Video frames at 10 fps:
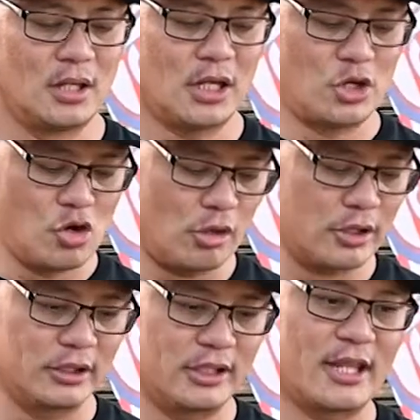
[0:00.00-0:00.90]
And not
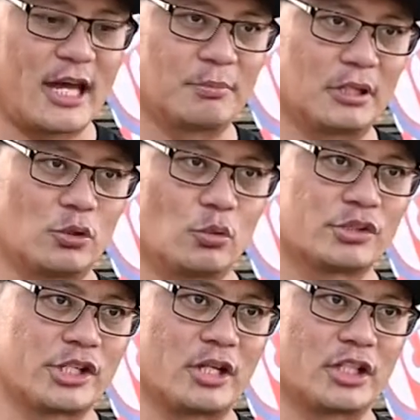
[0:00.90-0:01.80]
only that, but it
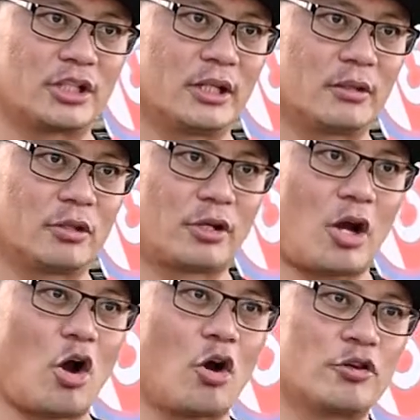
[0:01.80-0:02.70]
also actually
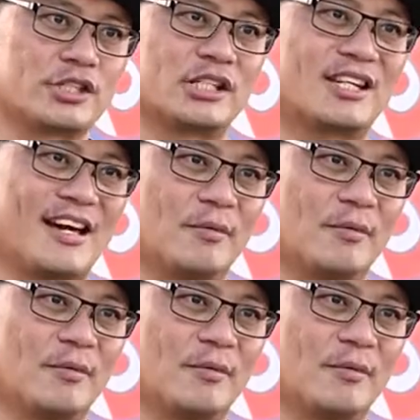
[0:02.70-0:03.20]
coats it a